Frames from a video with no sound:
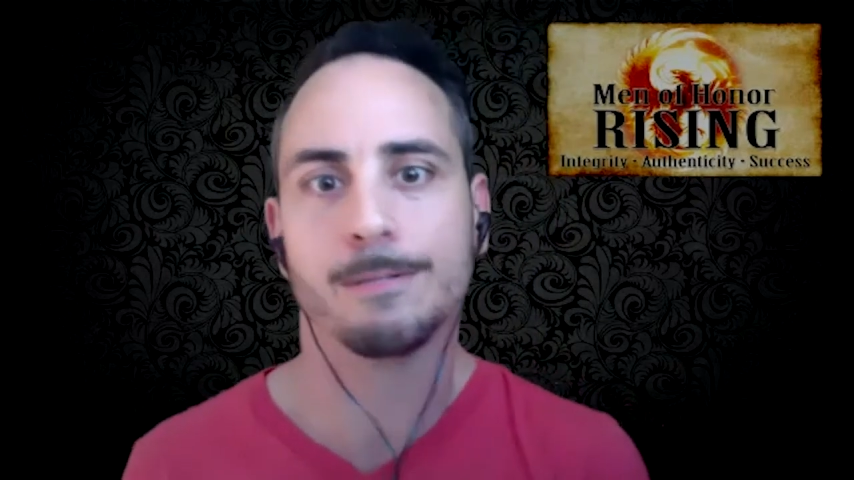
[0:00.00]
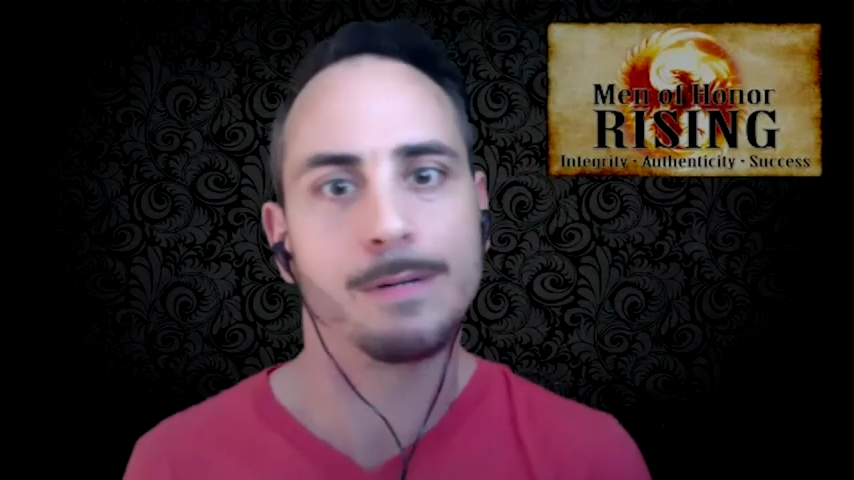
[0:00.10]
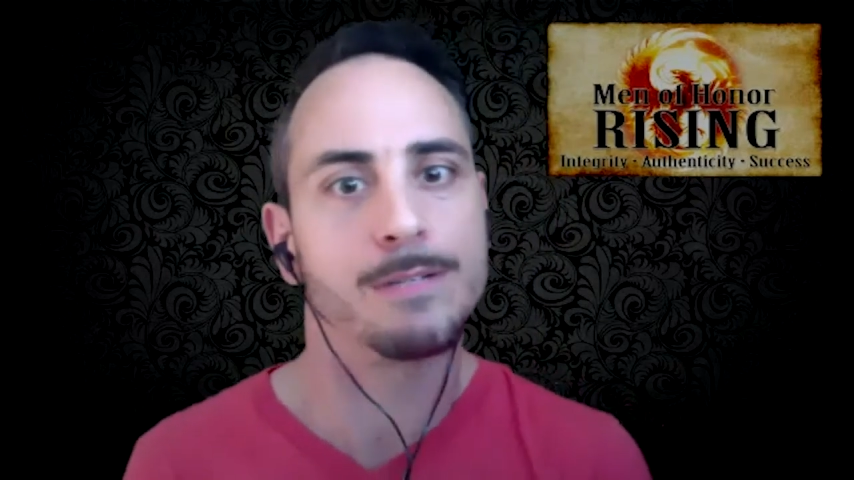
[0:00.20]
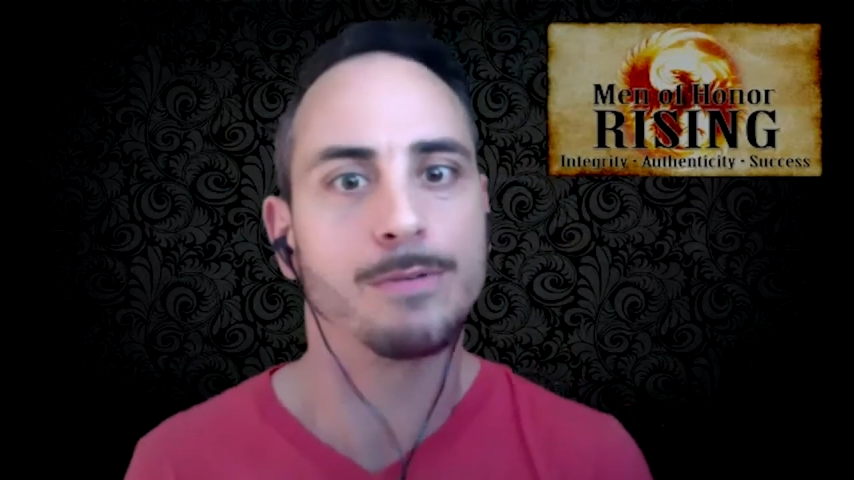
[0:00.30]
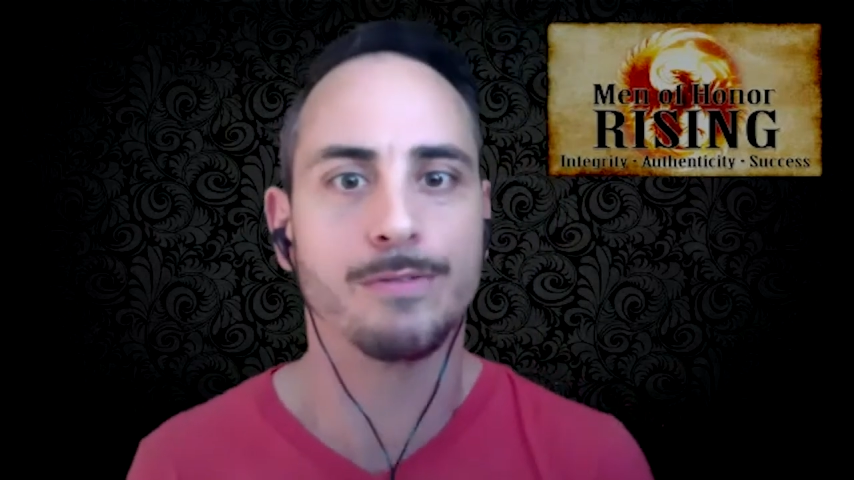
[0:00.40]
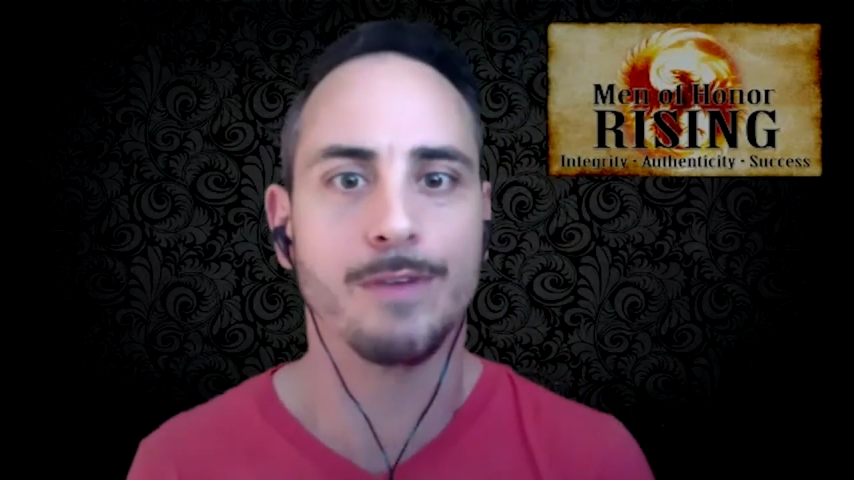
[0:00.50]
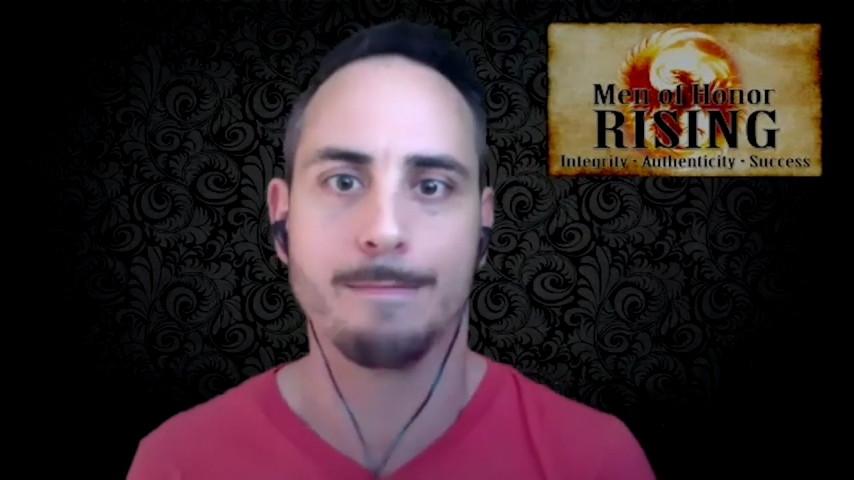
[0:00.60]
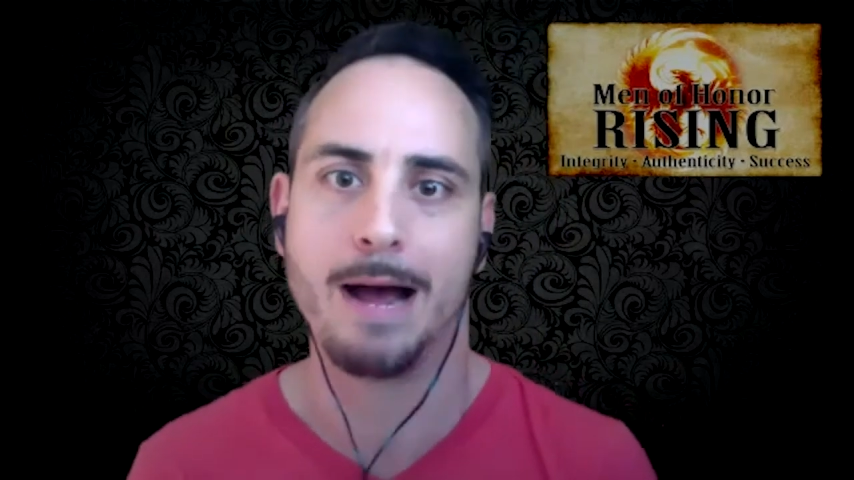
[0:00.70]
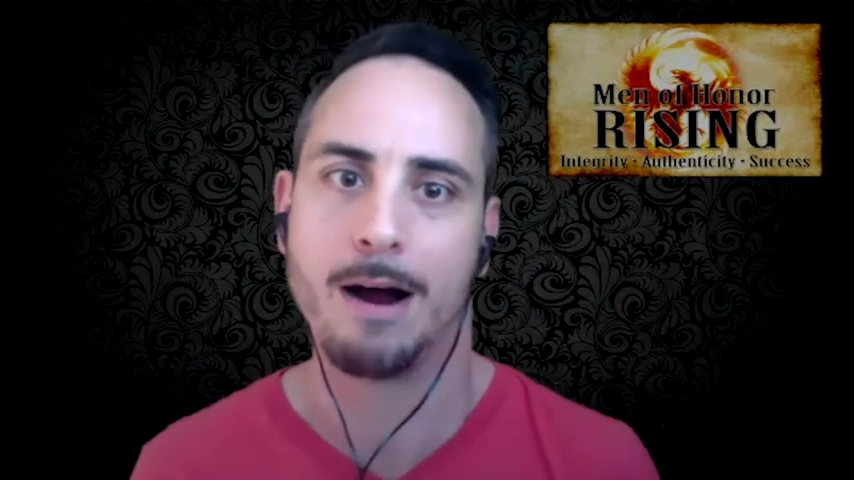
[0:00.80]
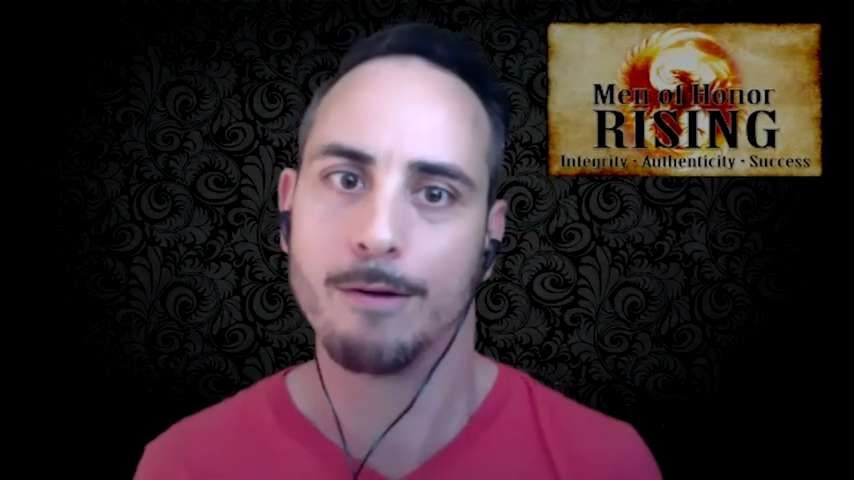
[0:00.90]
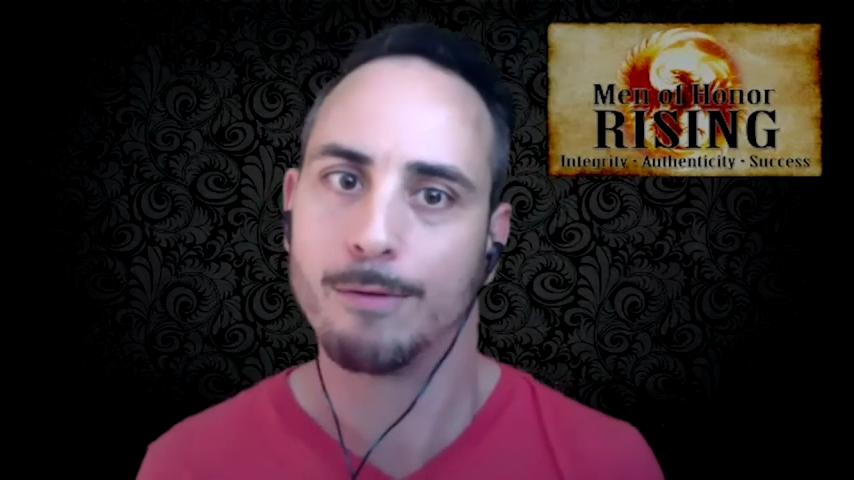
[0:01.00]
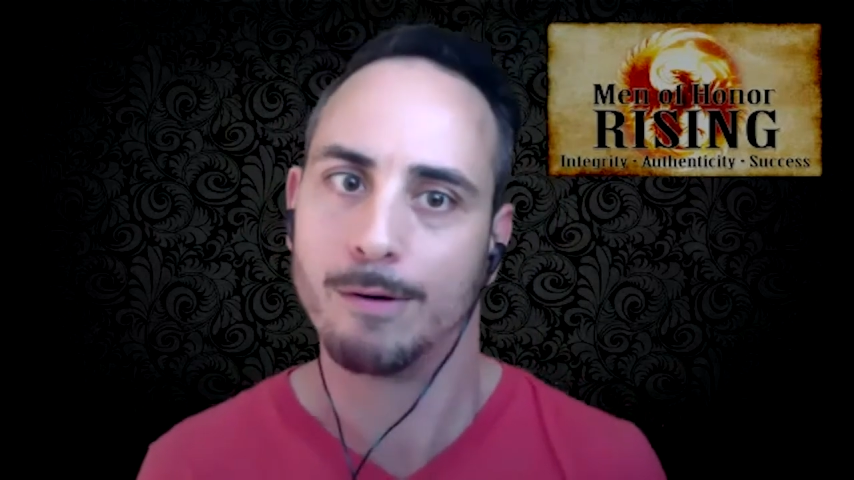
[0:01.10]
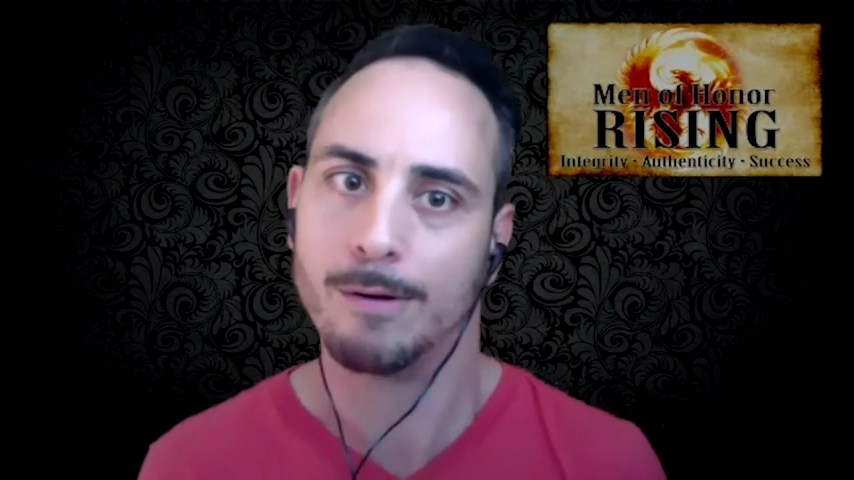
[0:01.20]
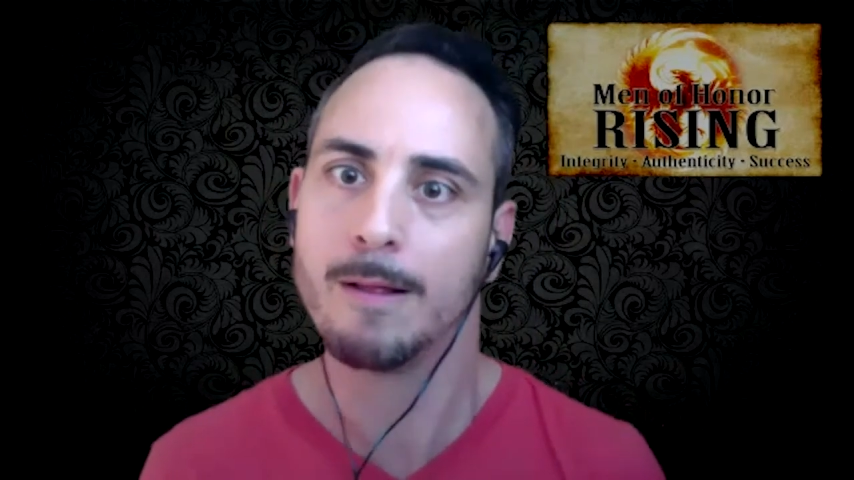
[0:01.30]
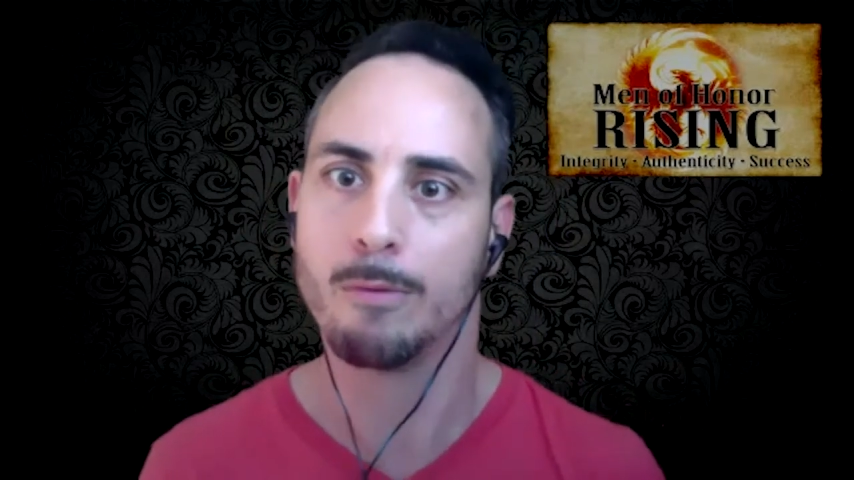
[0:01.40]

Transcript: principle is very powerful.